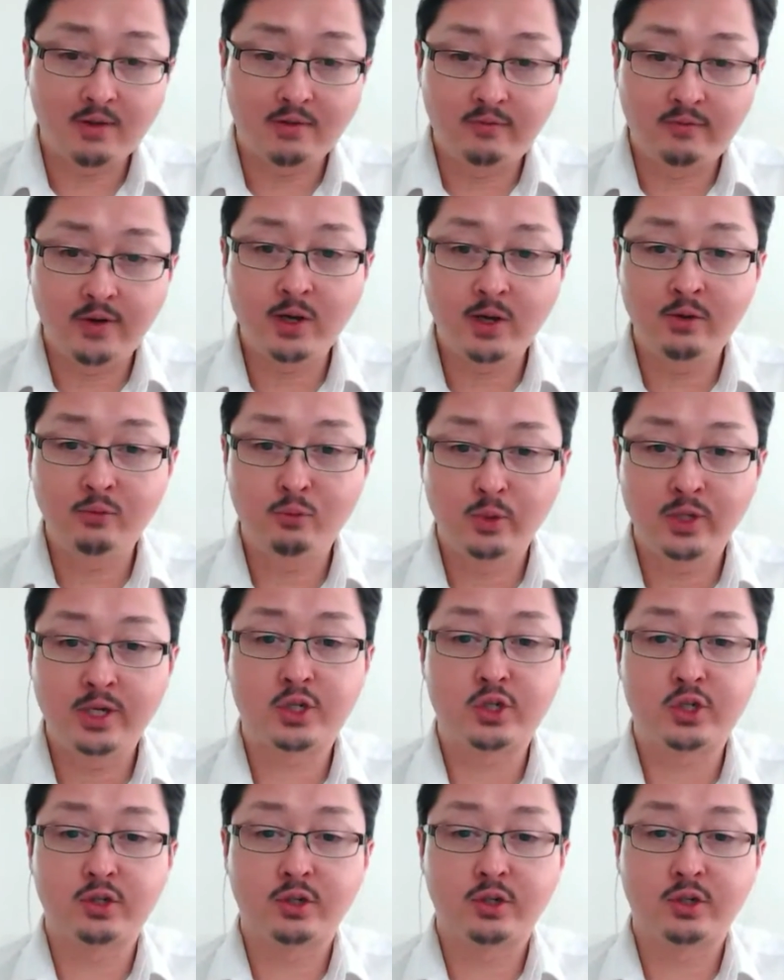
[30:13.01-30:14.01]
a very
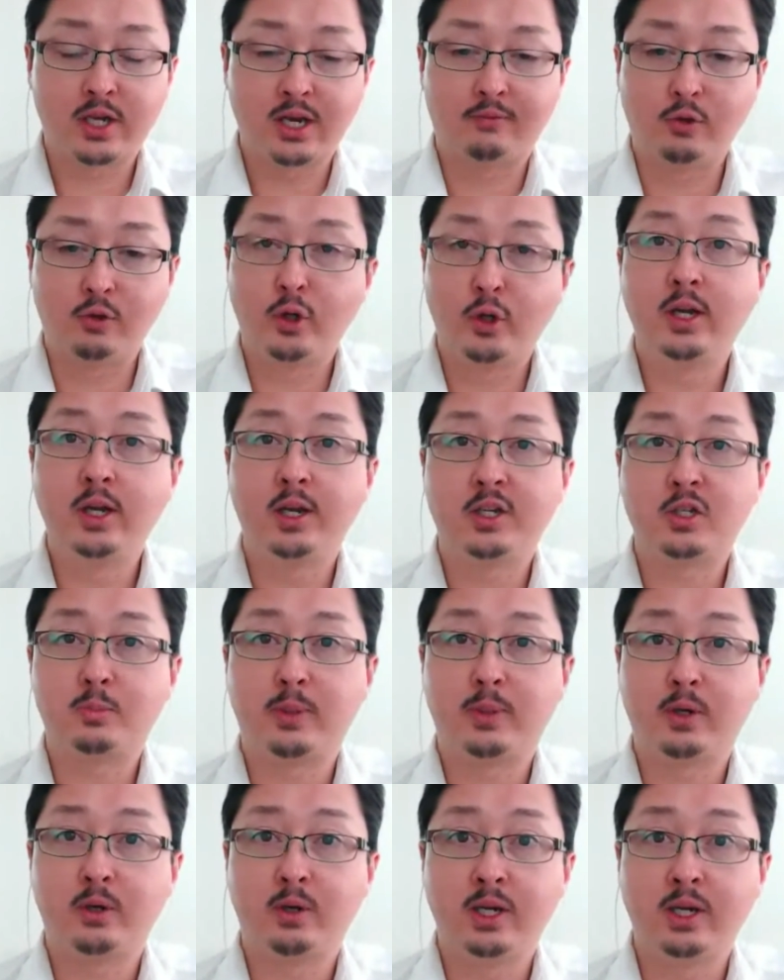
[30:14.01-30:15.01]
rich kind of learning
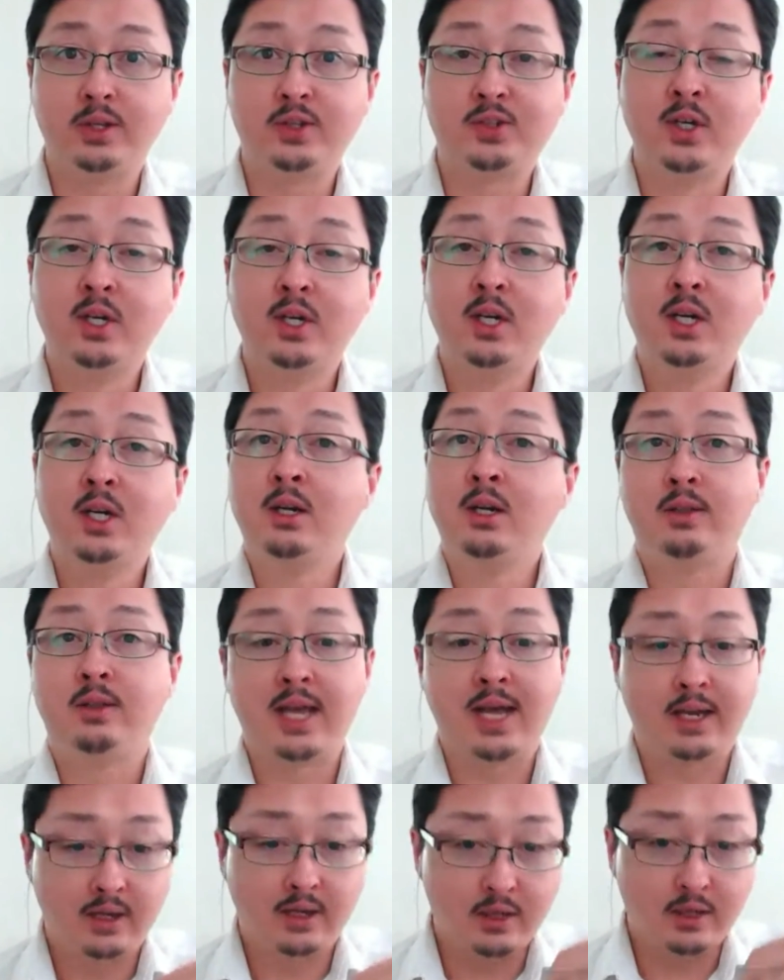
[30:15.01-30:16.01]
experience
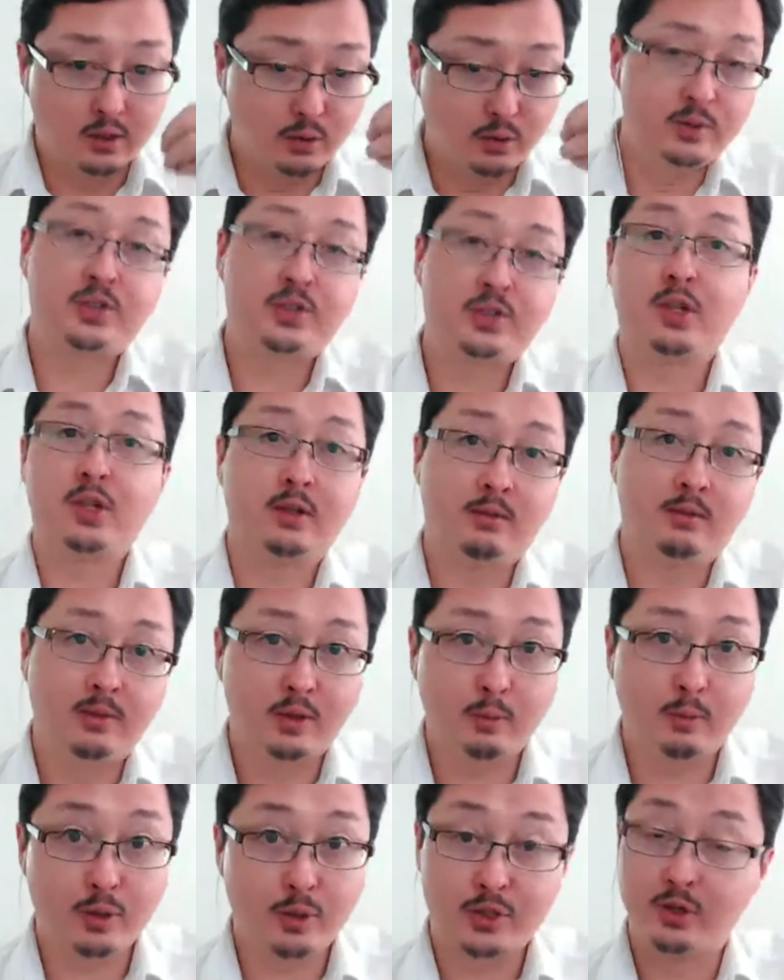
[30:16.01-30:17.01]
that includes
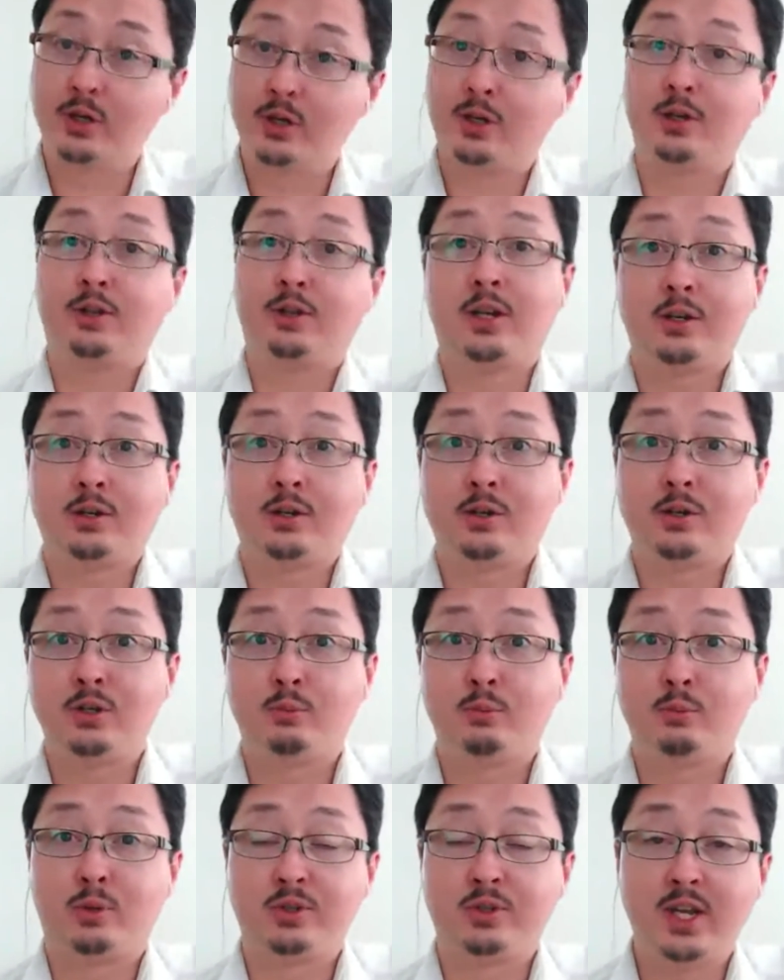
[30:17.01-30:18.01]
the person here there
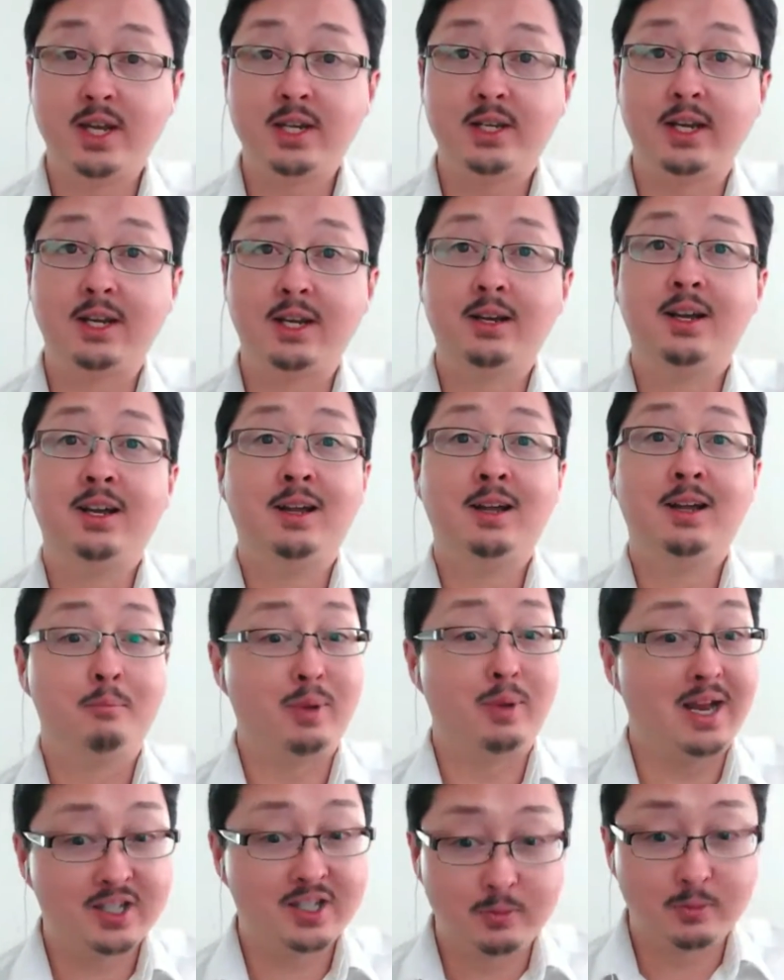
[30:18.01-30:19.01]
who's presenting,
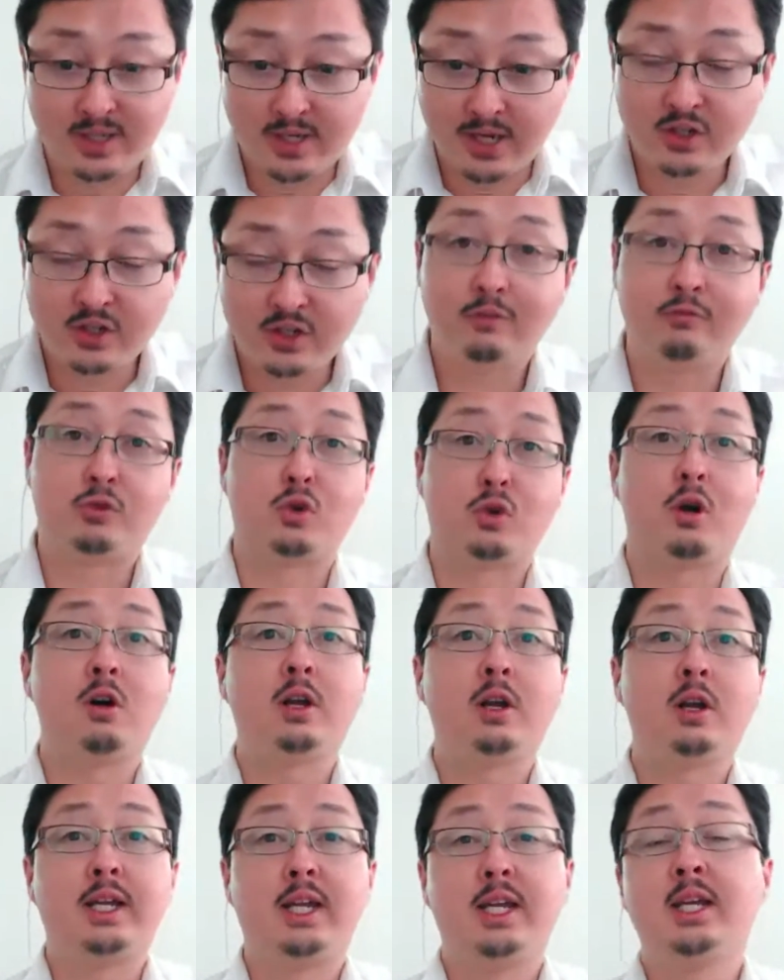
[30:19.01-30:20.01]
but has the potential of
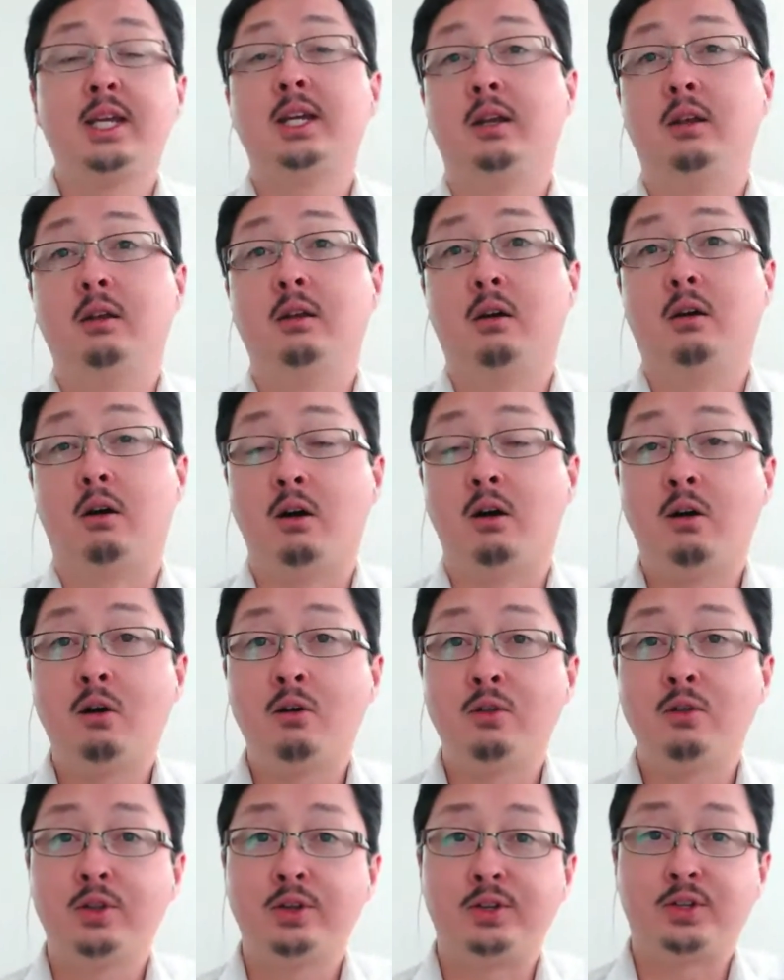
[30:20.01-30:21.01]
drawing in
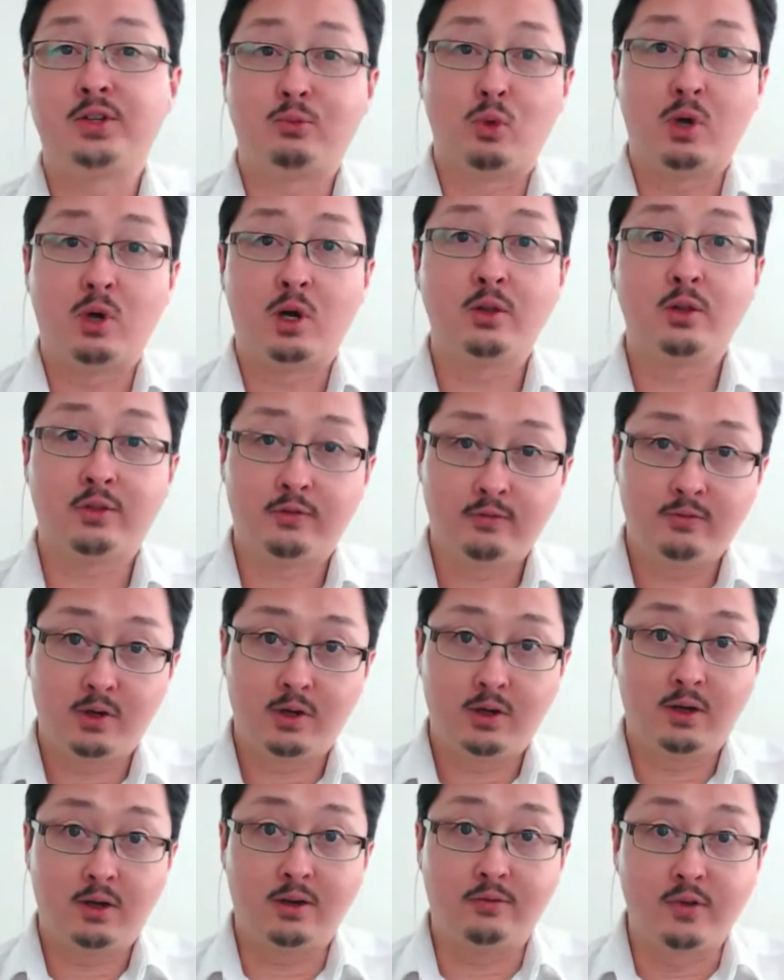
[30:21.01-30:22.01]
all this wealth
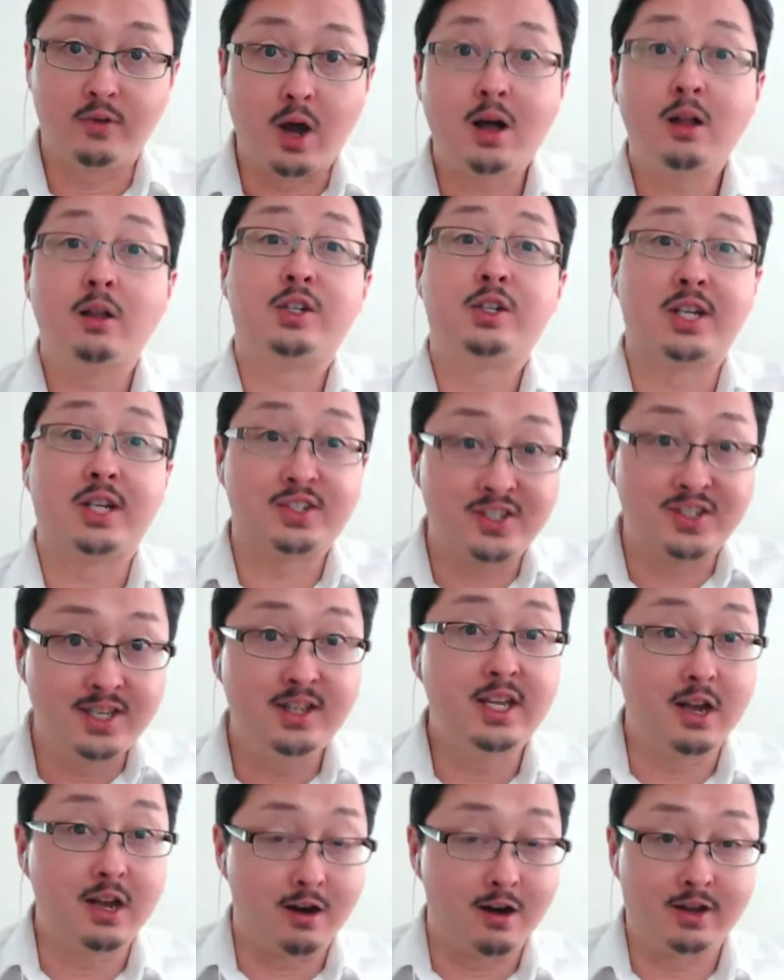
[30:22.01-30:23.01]
of knowledge that's
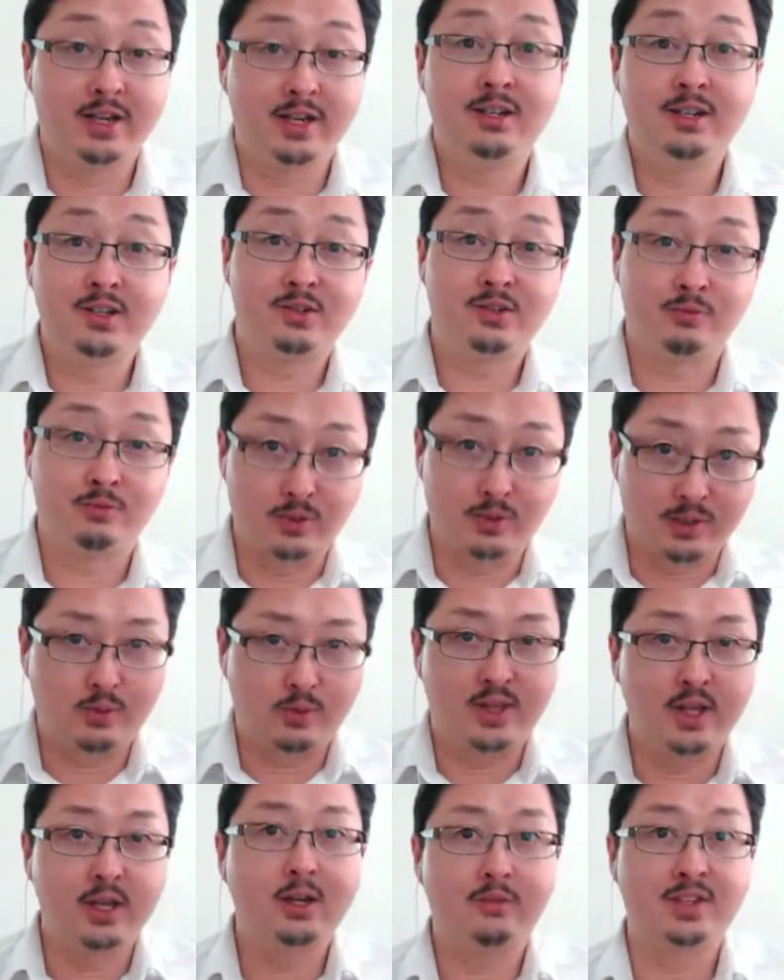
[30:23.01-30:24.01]
in the audience, what
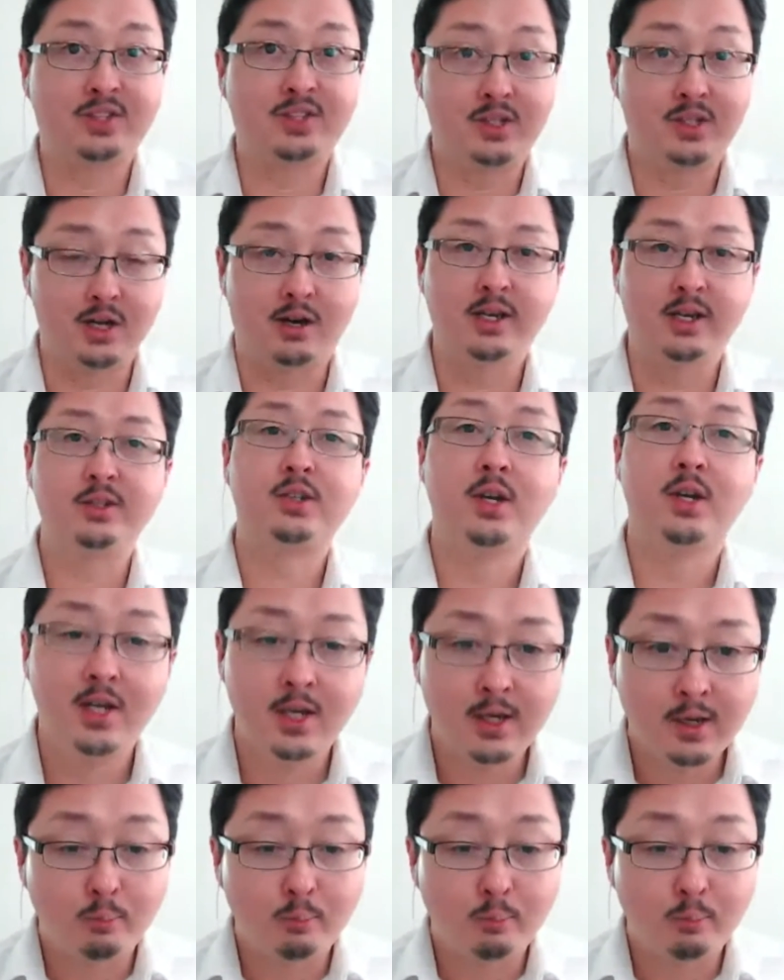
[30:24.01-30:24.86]
we think of as the audience,